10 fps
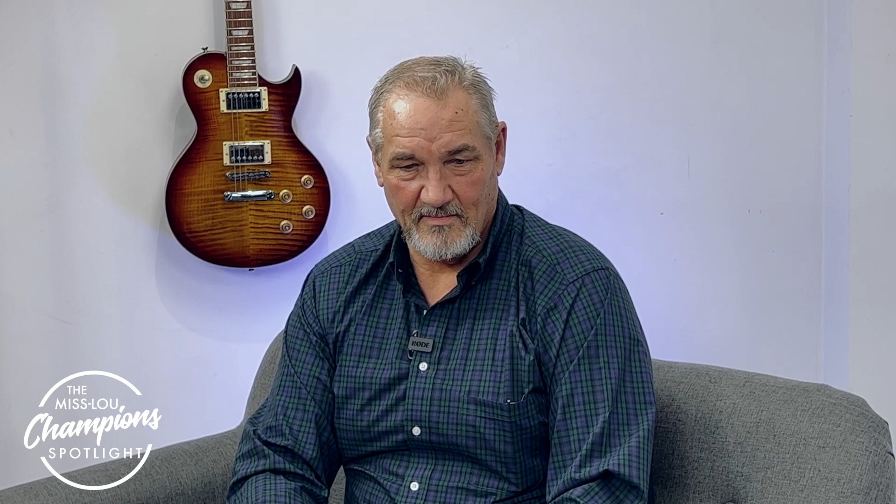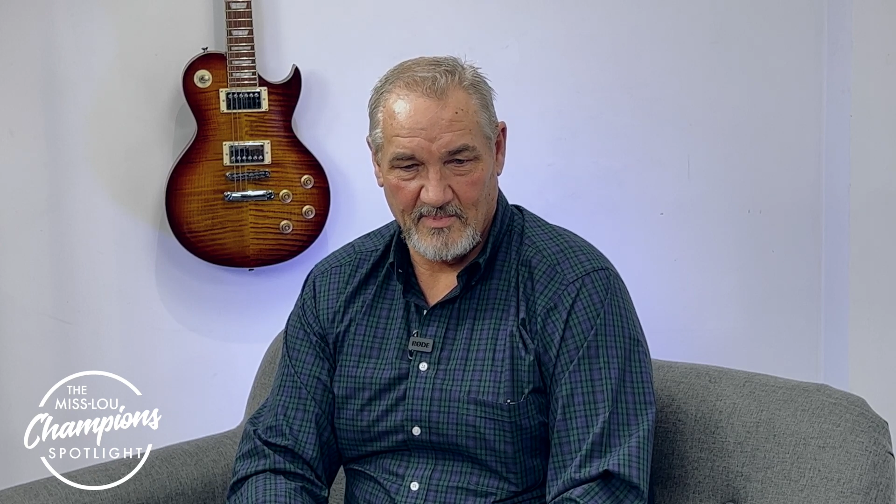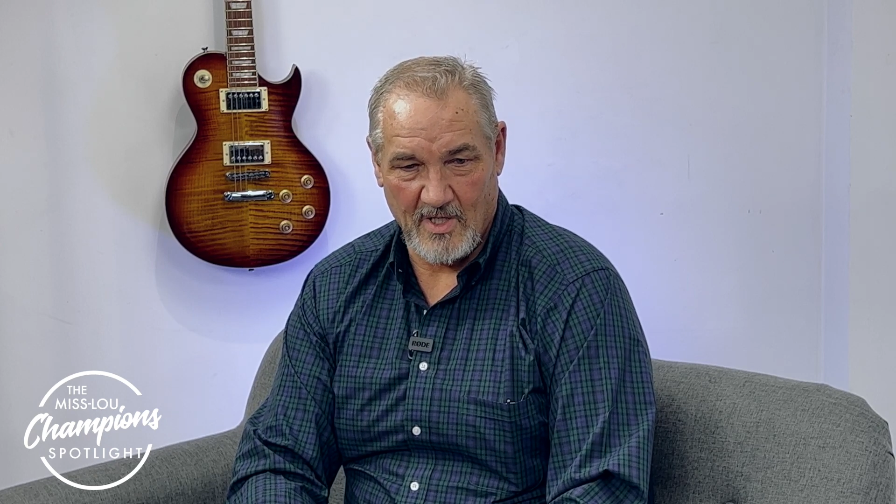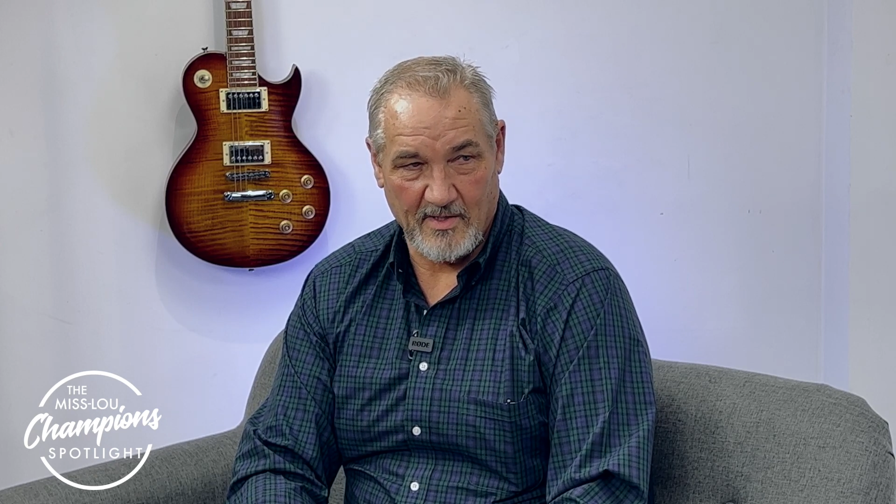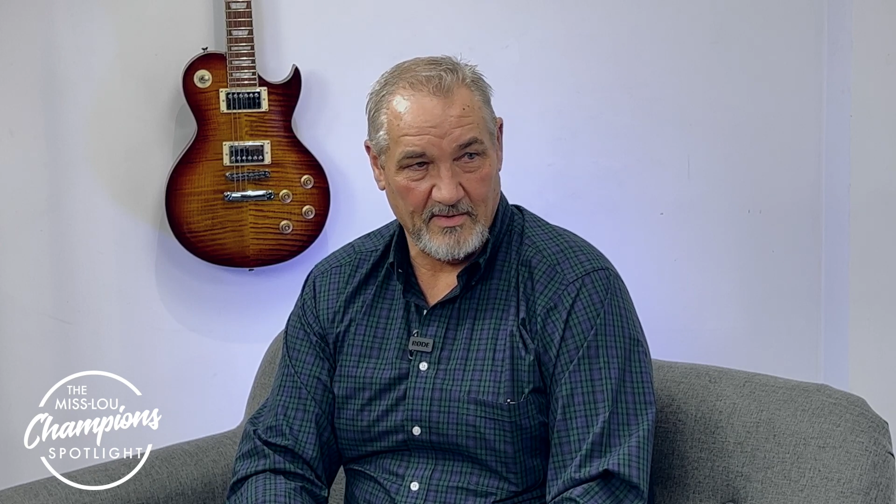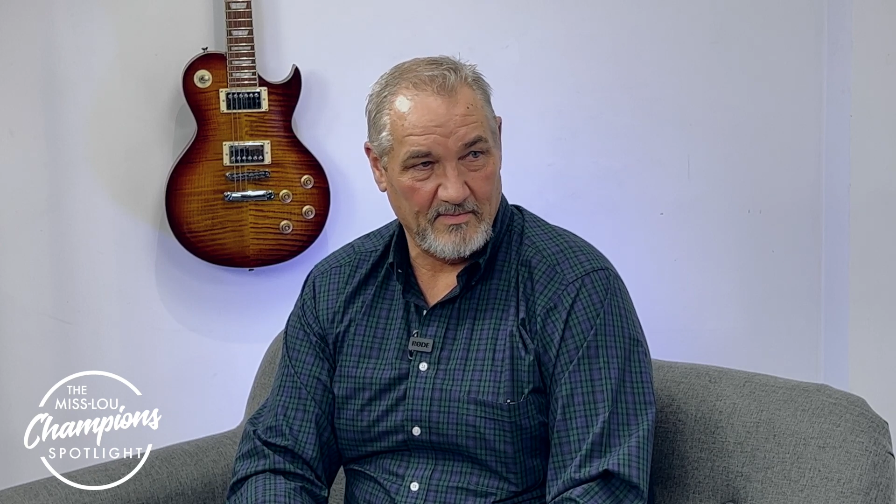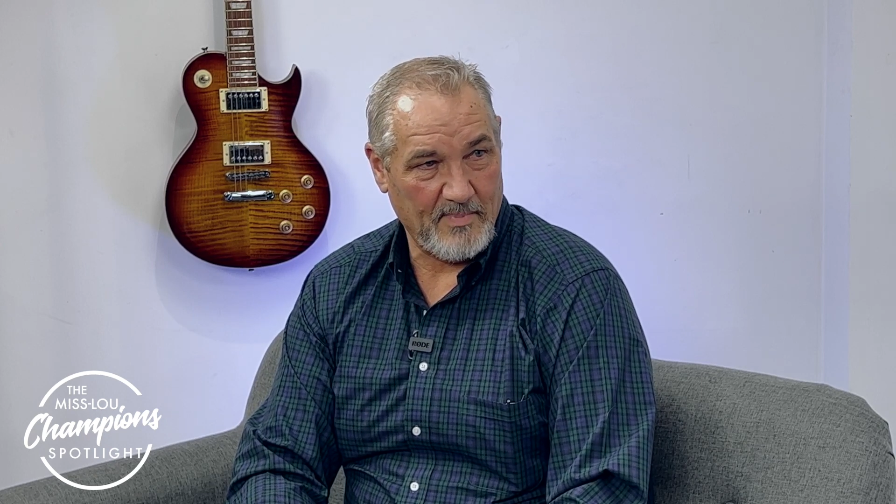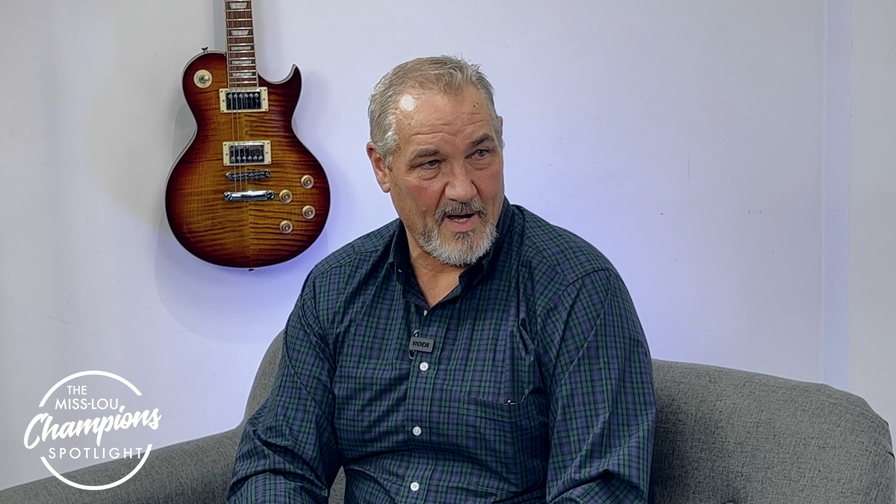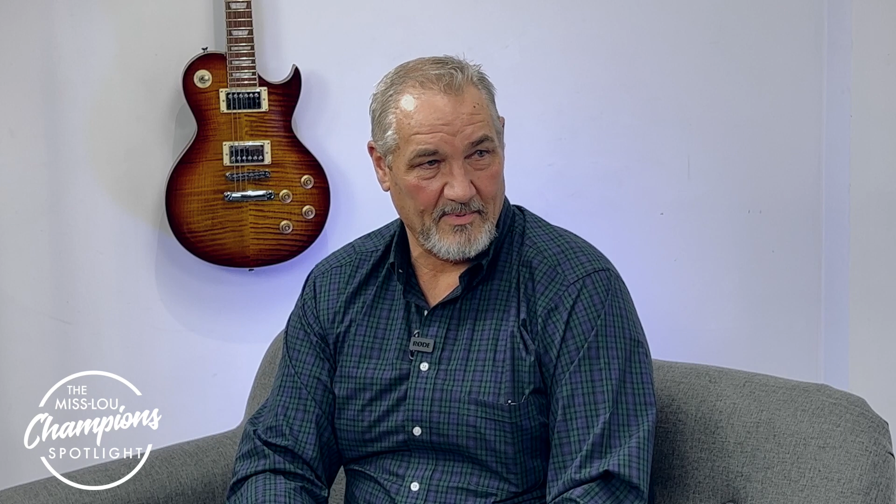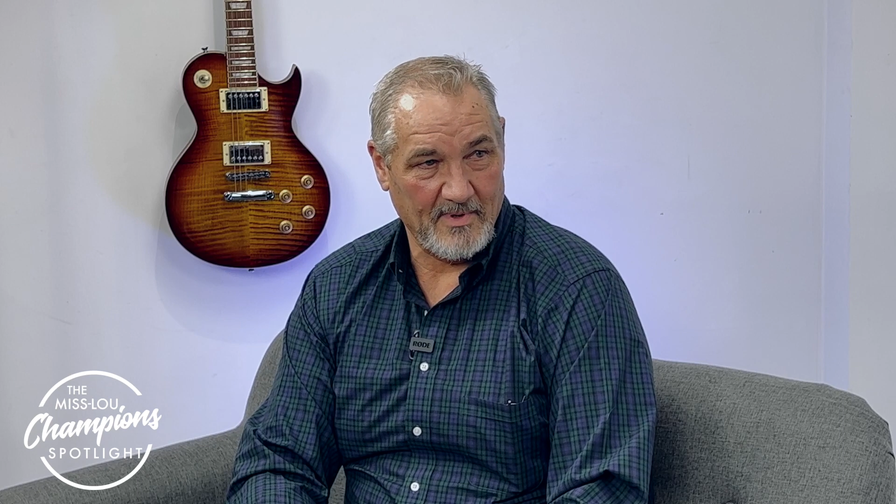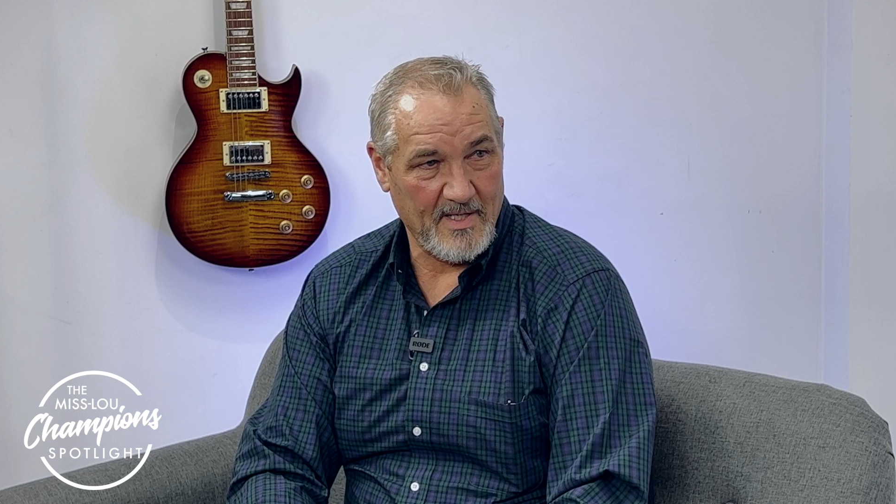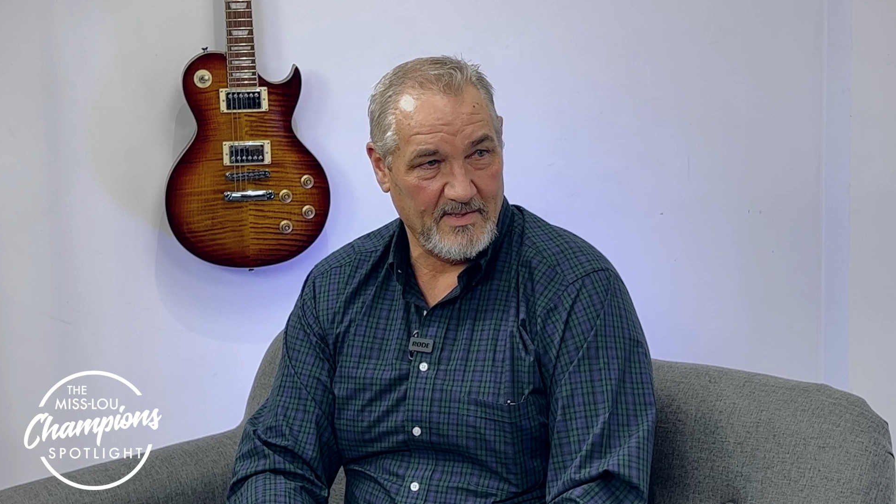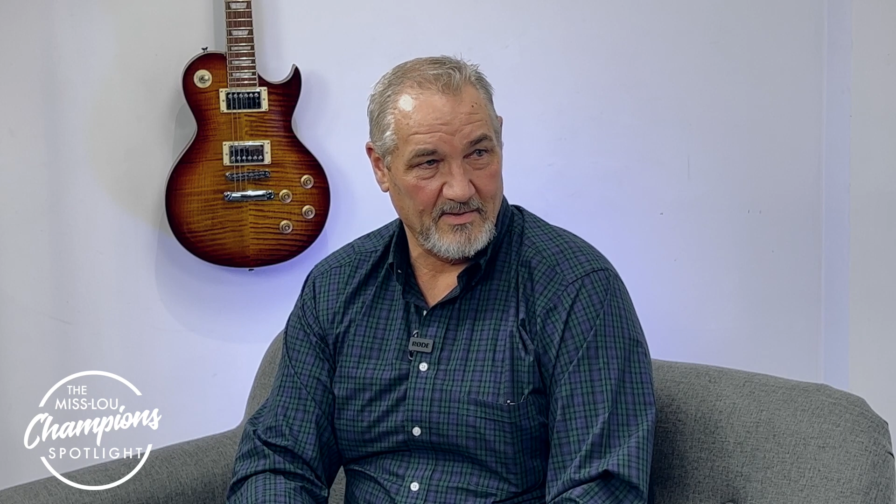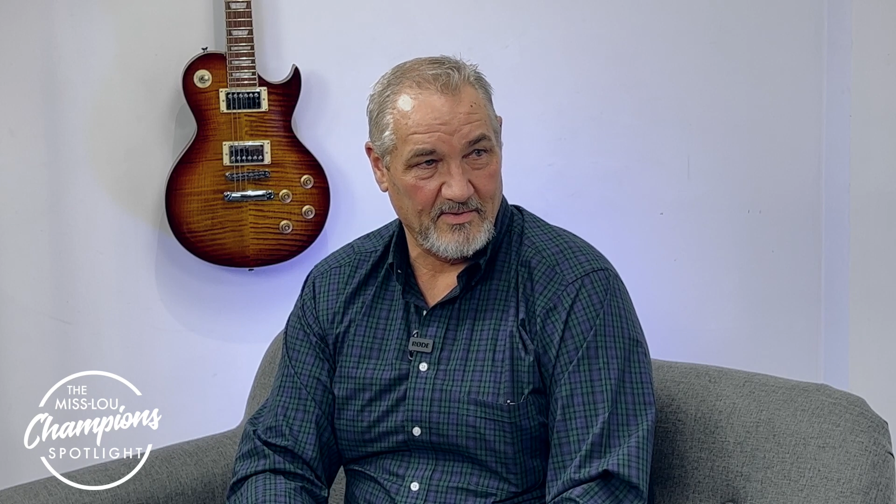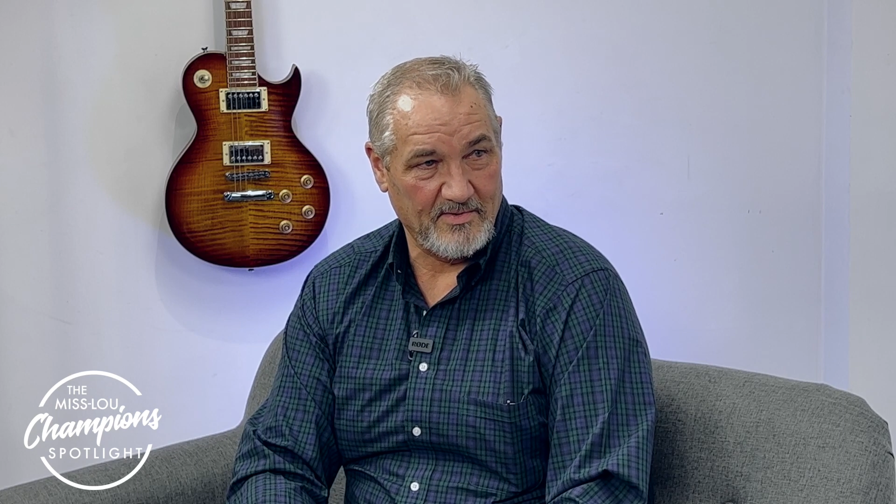turkey population has